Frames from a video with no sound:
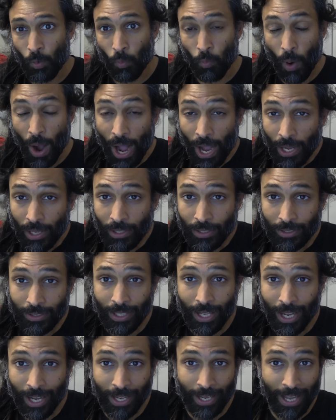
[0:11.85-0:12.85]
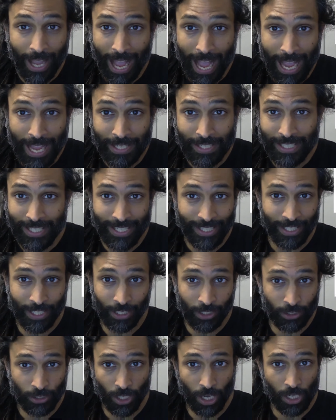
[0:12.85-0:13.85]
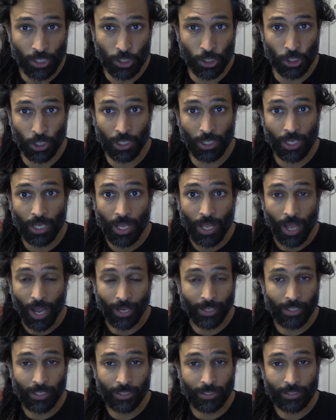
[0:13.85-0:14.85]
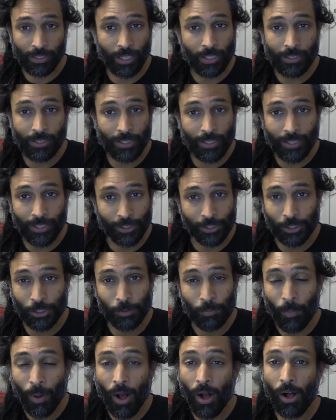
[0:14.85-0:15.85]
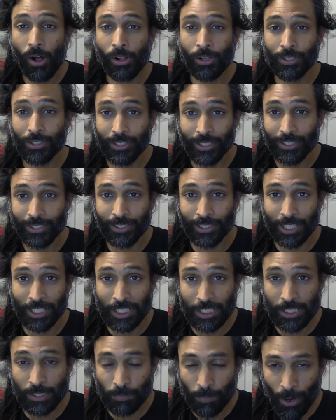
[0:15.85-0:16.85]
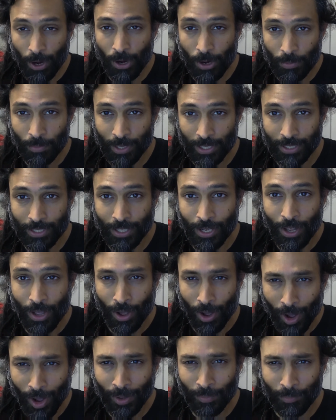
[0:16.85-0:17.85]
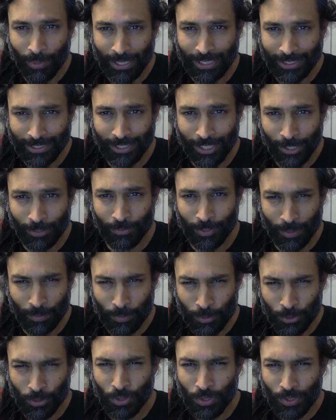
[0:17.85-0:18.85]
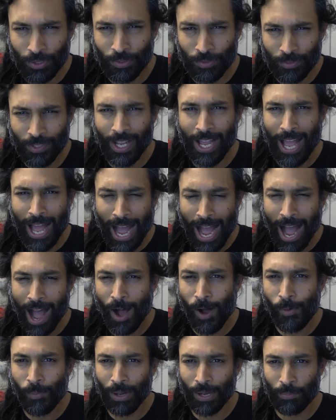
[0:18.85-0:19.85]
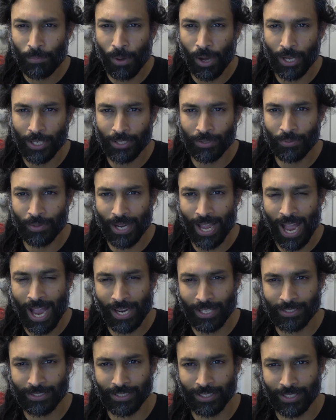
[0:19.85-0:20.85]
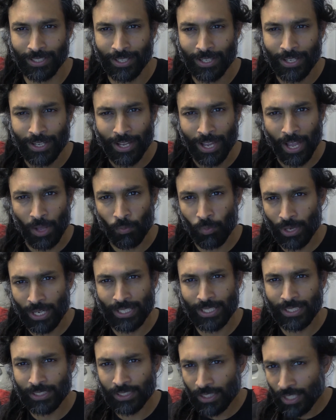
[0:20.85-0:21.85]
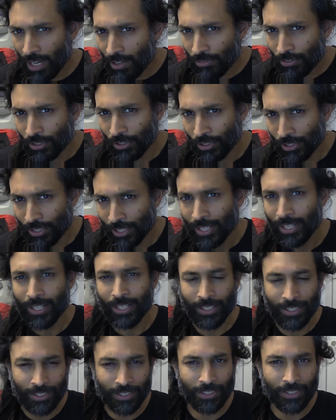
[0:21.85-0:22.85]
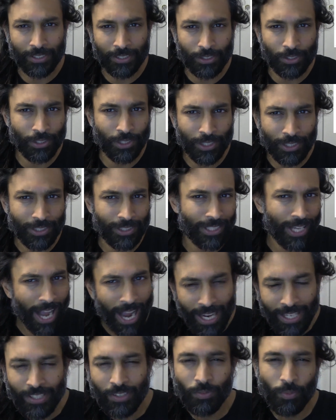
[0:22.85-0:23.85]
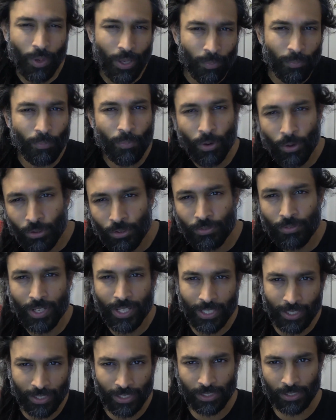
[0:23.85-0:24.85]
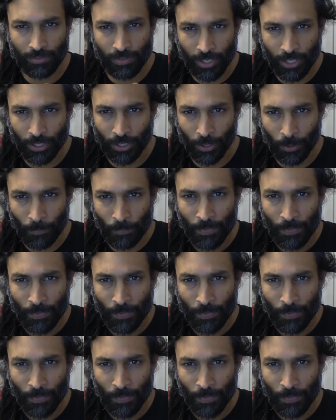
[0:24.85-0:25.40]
While I had heat exhaustion, I conducted a small little experiment on myself and observed how my body reacted. And what I discovered is kind of what motivated this video.